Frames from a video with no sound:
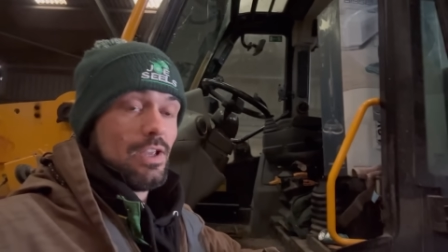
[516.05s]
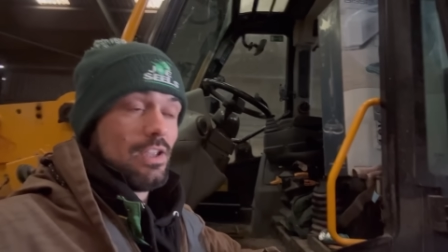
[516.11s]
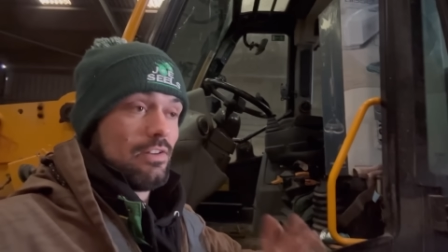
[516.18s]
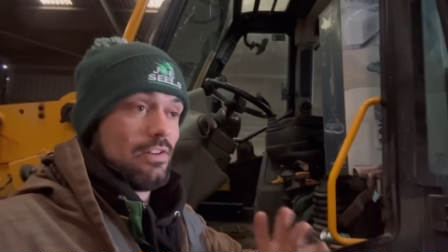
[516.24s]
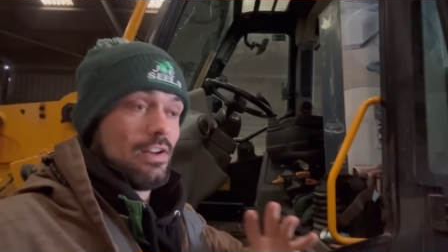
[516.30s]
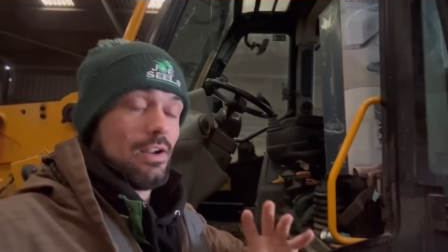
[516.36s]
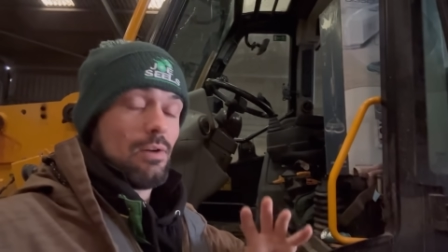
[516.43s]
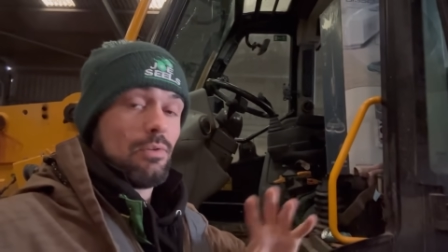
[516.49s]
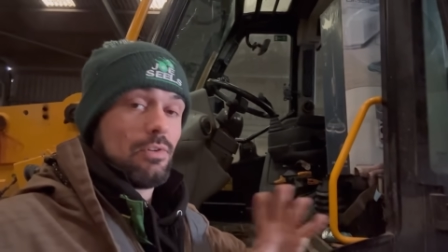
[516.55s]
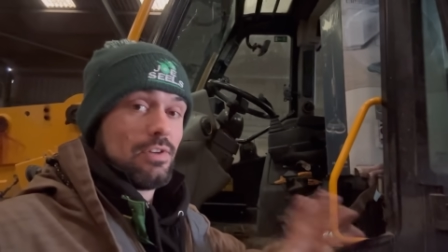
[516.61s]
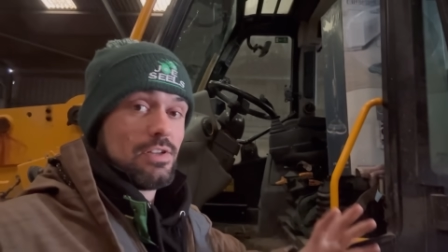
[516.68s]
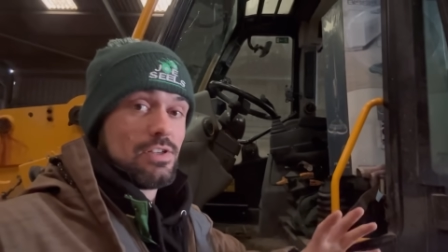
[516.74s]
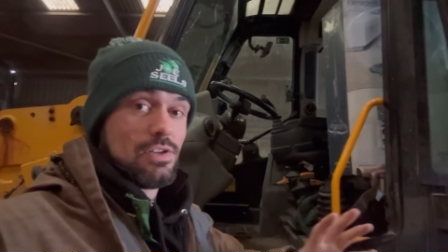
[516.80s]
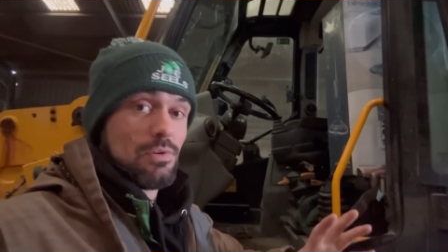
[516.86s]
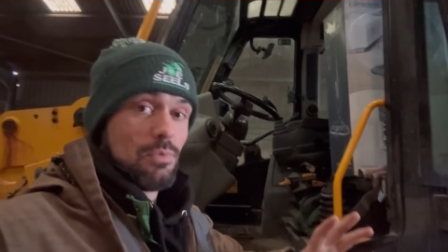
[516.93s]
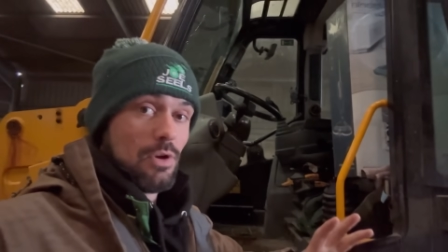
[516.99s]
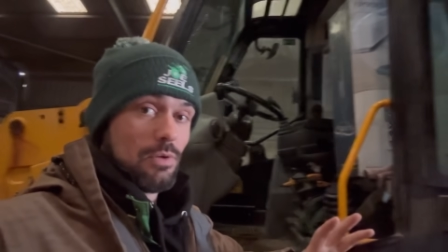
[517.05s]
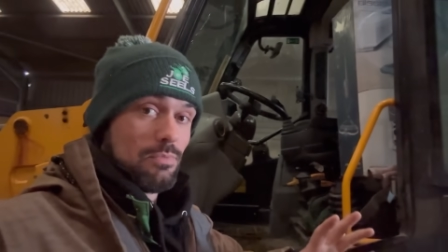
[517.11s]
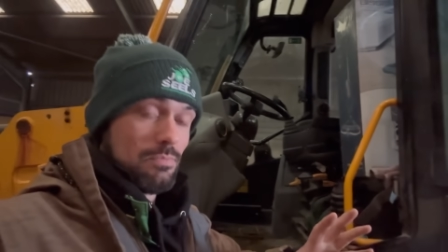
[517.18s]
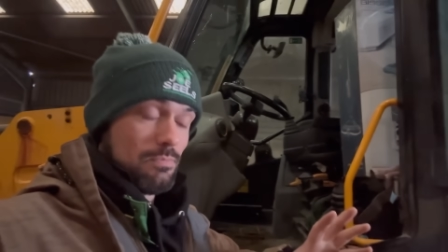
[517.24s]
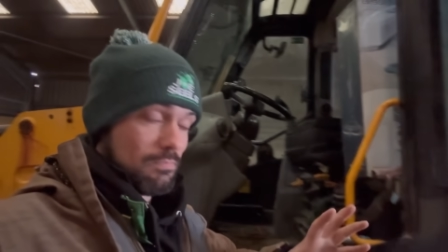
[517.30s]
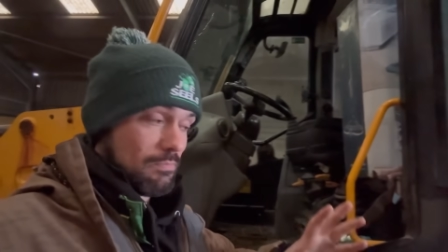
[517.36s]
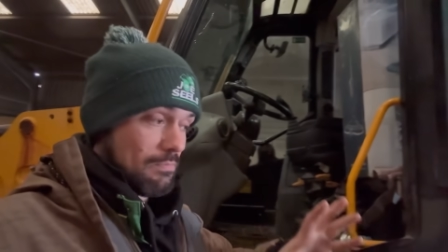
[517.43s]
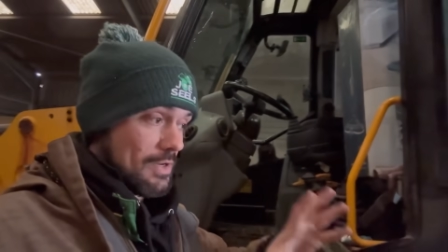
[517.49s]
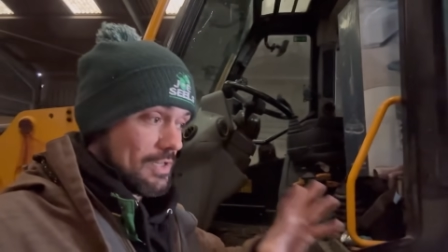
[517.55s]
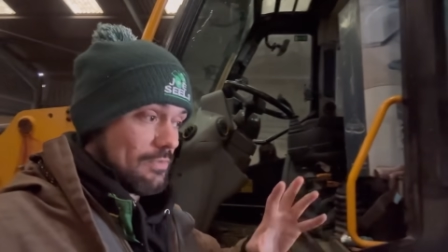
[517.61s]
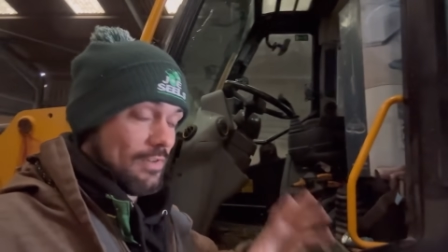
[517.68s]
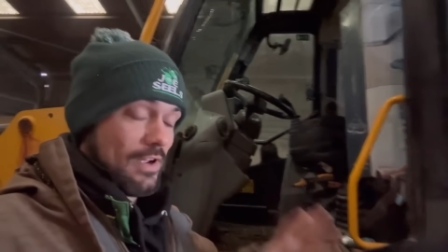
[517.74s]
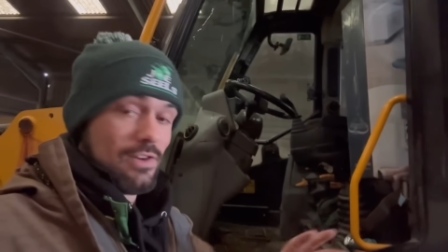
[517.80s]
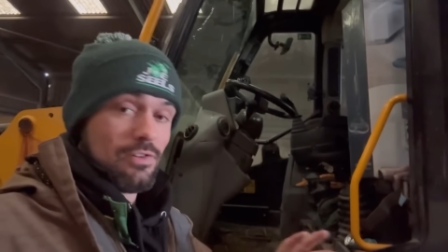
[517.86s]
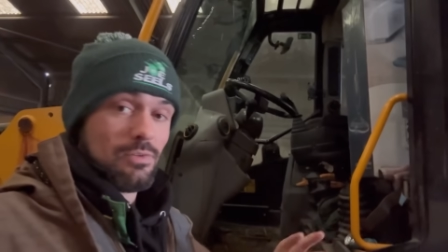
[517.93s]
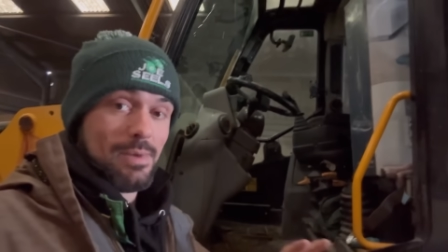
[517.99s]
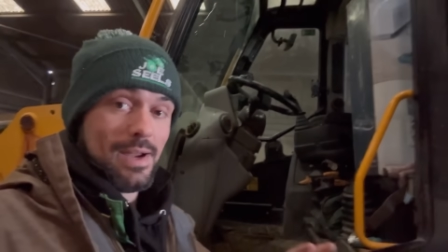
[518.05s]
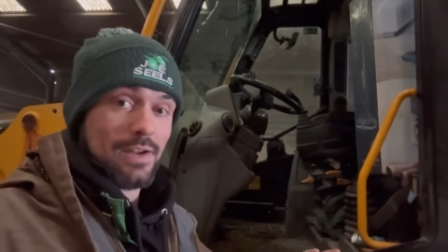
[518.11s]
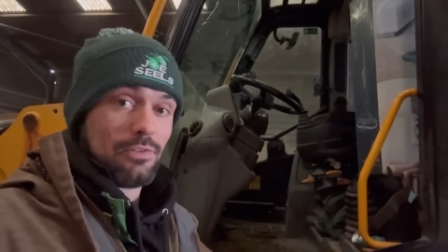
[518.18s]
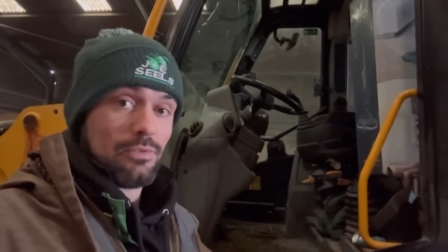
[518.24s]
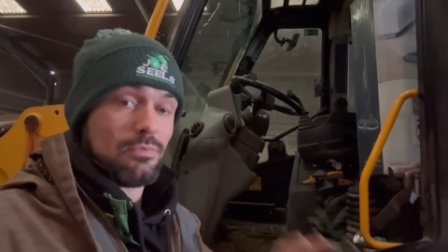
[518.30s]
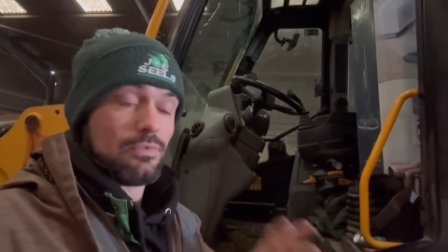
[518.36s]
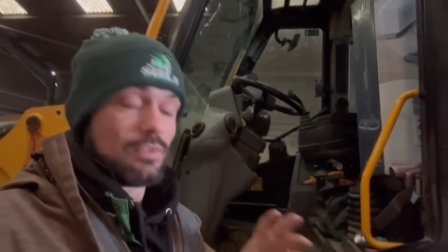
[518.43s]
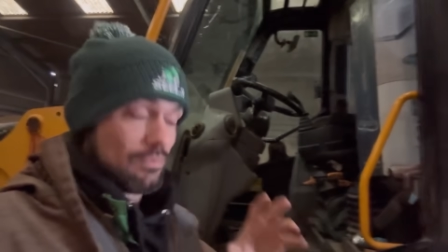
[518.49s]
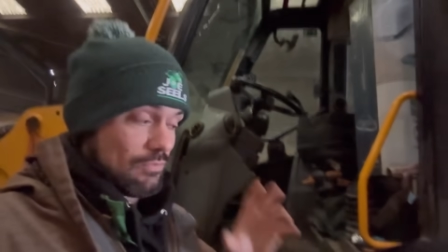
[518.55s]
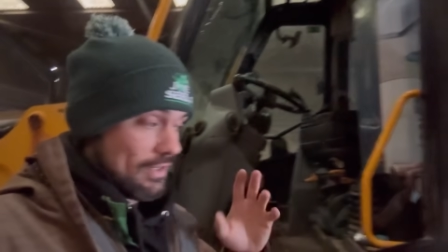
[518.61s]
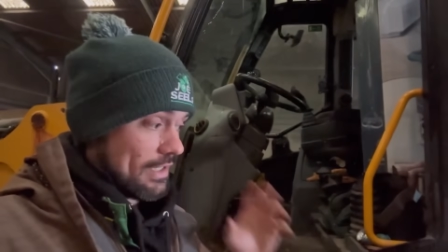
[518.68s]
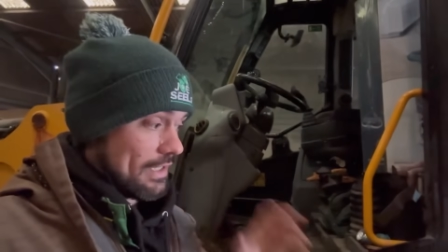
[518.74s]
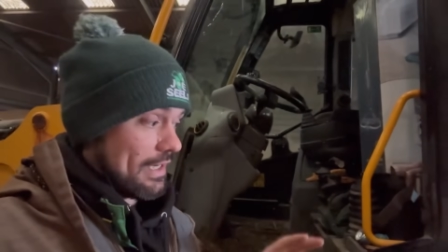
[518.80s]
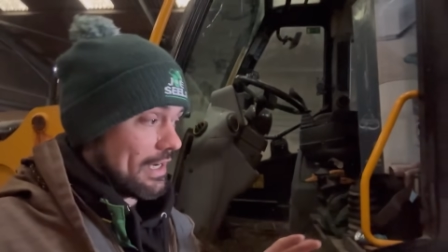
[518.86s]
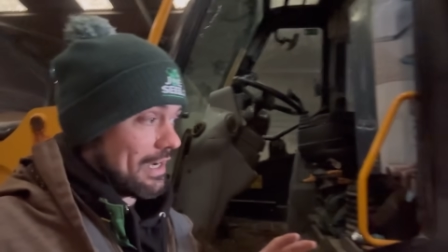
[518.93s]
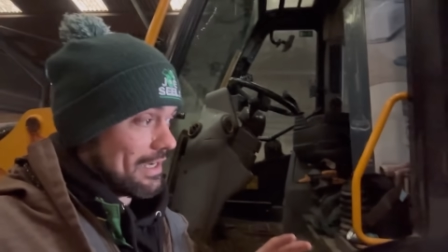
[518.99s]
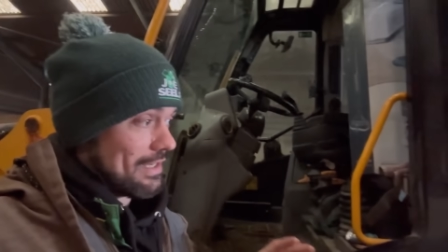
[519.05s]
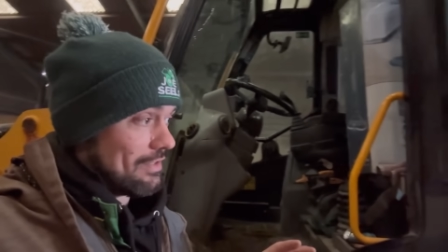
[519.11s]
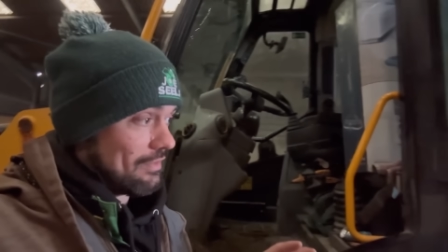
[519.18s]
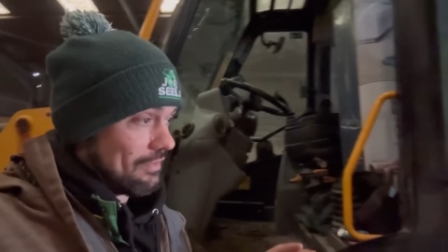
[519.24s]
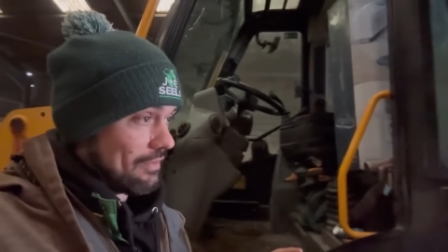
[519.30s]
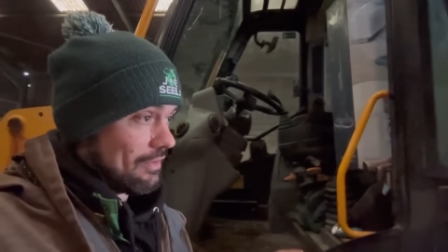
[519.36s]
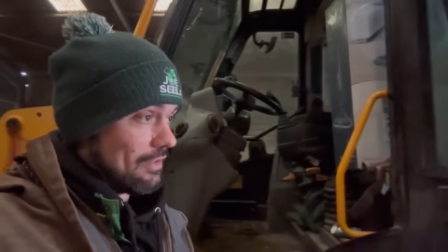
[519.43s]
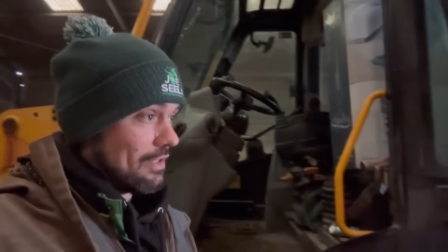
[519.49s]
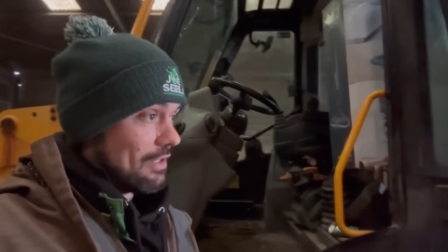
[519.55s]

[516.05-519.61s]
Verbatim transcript: Did, I, did she want me to fetch her back something really nice?